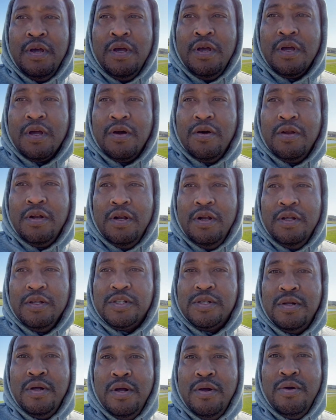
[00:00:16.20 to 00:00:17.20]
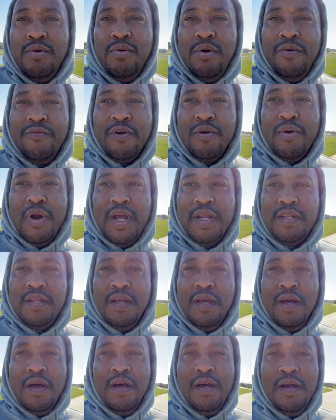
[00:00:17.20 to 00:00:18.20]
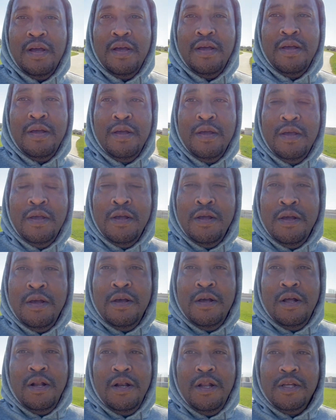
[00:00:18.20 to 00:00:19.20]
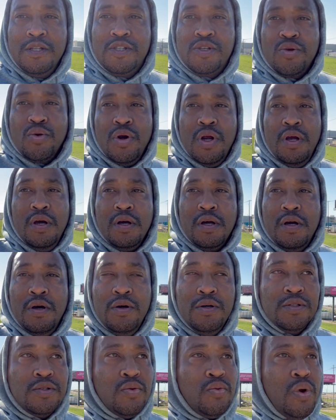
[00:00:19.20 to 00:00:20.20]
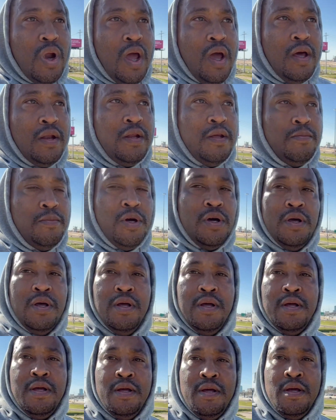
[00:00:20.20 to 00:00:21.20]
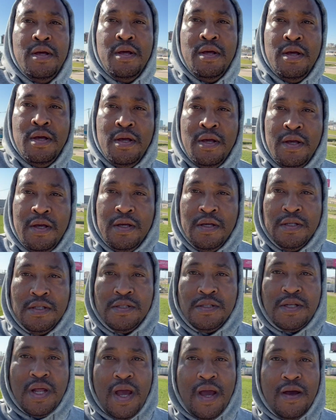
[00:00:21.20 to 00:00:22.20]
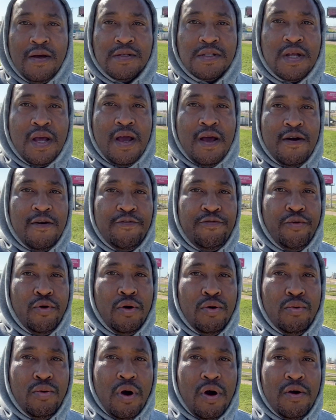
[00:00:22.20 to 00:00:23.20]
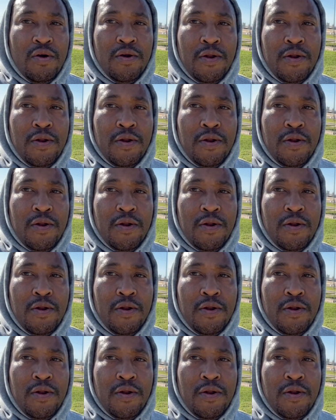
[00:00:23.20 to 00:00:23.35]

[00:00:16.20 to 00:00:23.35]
Got a little river right there. The trail goes around it. It's downtown Fort Worth.